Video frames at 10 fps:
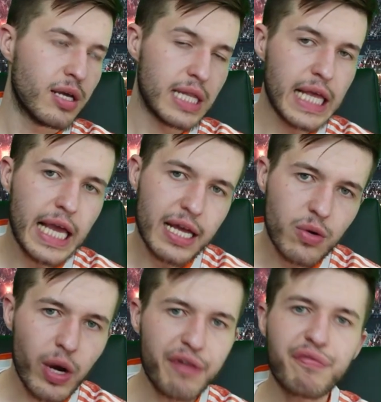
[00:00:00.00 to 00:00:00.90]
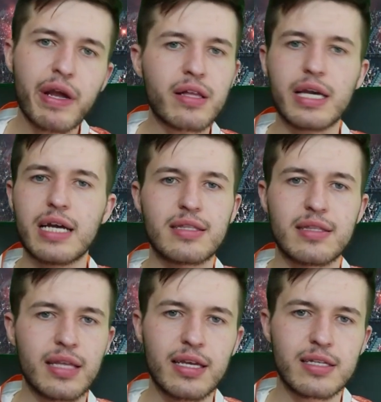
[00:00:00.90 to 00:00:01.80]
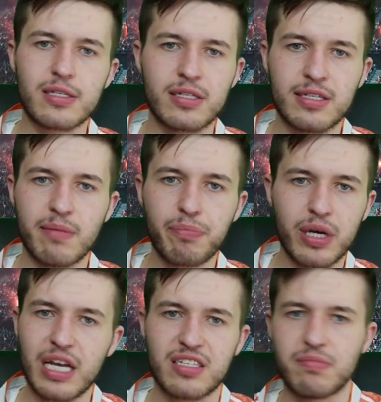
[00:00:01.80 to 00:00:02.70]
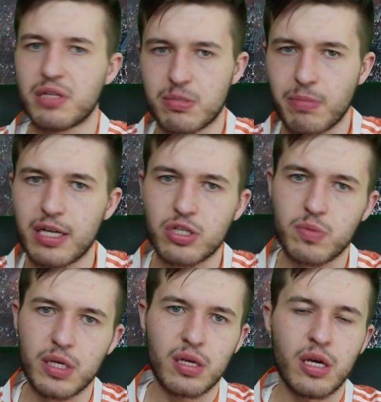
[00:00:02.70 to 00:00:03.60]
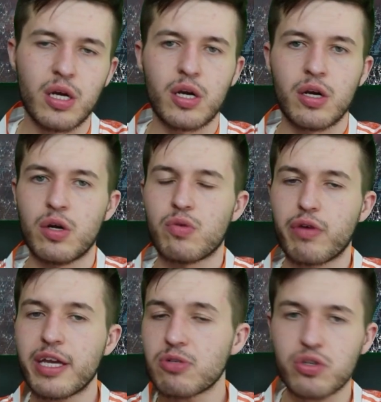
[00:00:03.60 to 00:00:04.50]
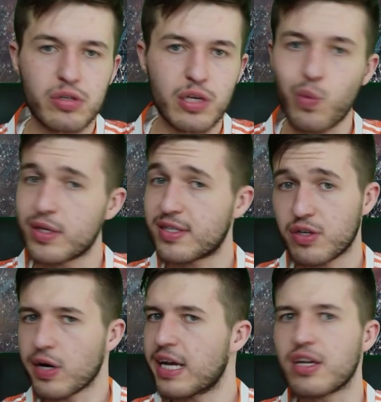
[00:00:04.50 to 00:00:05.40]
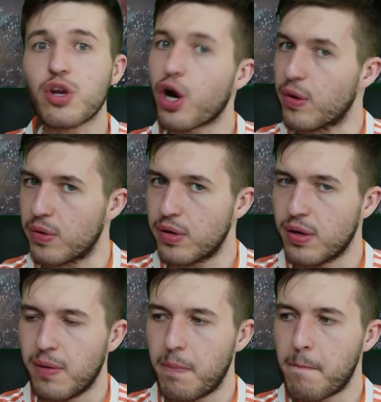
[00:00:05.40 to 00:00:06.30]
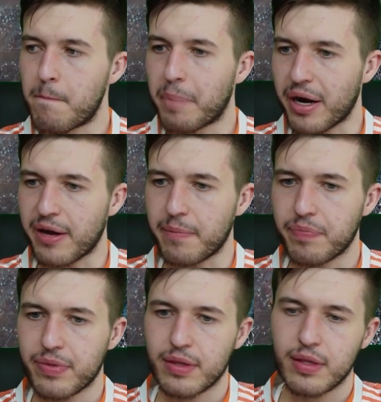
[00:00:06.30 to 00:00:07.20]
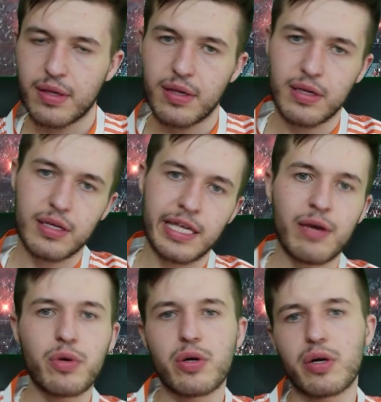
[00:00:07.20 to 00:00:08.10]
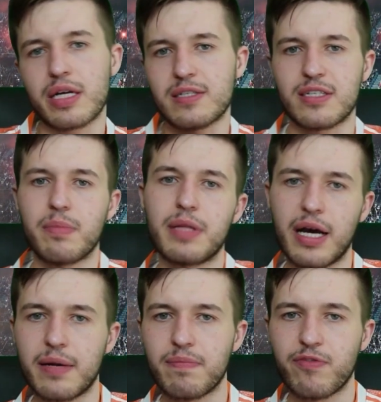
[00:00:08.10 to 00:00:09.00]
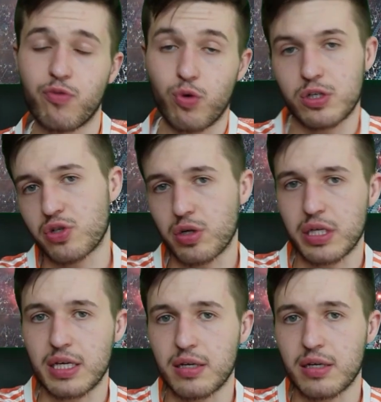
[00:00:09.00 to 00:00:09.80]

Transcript: And quite frankly, I think it's a simple case of mismanagement. Raheem Sterling wasn't great, no. But Kiwior gets subbed on for Sterling.